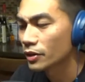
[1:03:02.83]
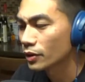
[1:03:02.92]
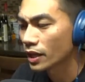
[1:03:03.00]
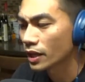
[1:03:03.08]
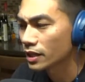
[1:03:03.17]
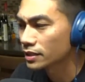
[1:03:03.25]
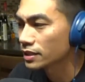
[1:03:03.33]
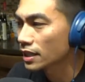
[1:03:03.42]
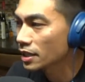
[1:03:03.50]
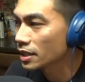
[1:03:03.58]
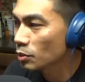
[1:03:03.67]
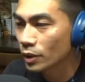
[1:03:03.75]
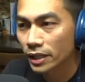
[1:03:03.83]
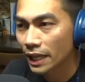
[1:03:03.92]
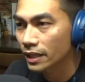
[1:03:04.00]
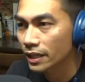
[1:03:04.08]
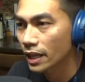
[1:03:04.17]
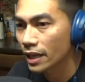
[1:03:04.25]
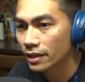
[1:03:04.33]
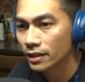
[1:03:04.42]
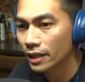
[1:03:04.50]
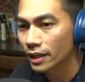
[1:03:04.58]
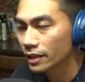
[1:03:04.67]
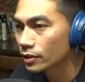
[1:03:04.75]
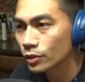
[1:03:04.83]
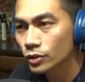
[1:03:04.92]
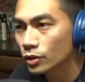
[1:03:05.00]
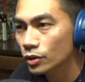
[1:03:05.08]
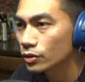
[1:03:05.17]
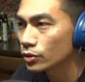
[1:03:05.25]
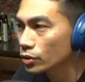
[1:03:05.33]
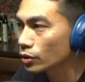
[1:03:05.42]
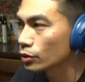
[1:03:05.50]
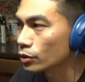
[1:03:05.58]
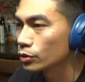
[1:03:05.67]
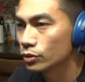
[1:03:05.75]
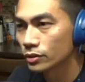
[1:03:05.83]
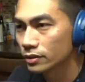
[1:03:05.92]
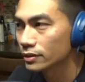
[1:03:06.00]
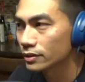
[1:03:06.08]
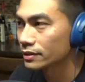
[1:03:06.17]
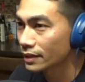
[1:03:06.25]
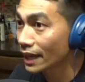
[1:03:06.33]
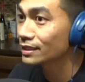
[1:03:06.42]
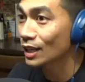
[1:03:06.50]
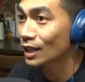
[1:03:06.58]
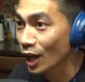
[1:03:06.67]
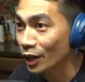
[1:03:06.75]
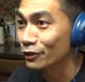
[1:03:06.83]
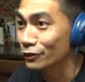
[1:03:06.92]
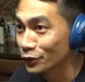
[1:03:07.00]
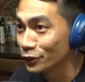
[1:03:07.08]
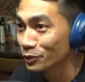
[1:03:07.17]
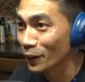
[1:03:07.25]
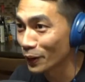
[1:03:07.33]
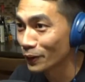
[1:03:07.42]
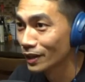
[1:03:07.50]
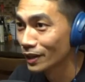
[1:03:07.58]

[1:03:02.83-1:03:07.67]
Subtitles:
I don't know. I didn't see that there. But like, and like, you know, that's a lot of food, bro.